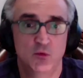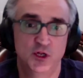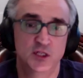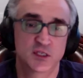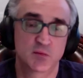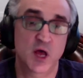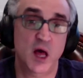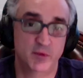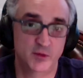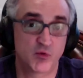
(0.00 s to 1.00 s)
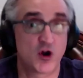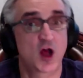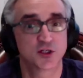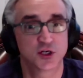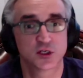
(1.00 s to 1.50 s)
We did some common
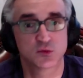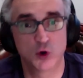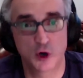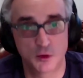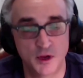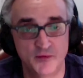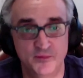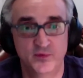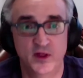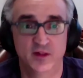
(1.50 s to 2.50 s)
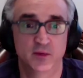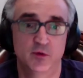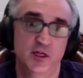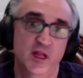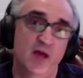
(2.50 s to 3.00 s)
projects where we felt that
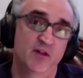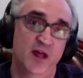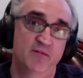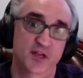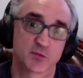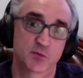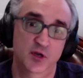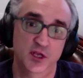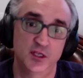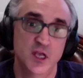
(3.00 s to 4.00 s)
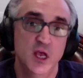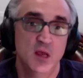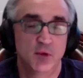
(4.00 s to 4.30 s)
we didn't have enough expertise,